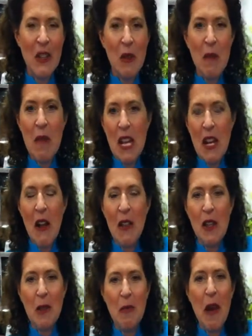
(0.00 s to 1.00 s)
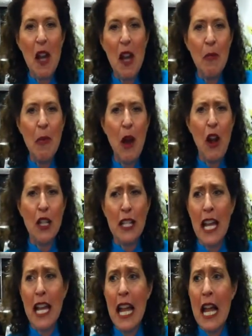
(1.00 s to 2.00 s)
So we meet all these body parts
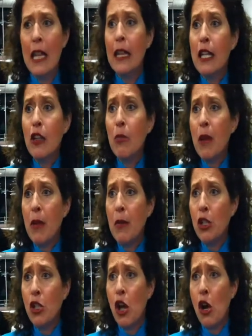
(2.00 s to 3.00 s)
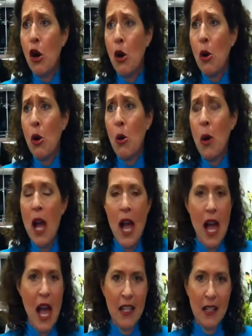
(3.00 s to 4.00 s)
like little baby toe
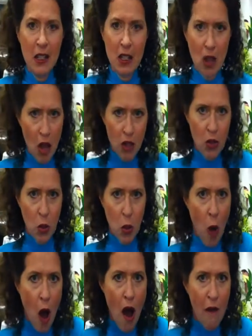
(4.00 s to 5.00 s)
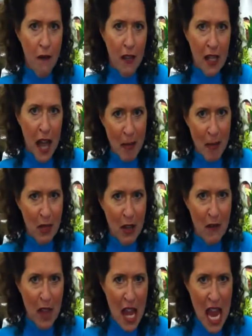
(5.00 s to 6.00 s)
and Sergeant Quaff, the captain
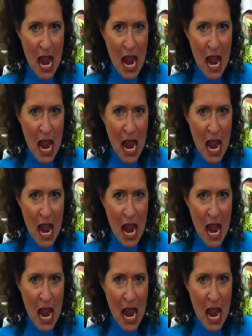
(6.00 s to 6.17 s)
of the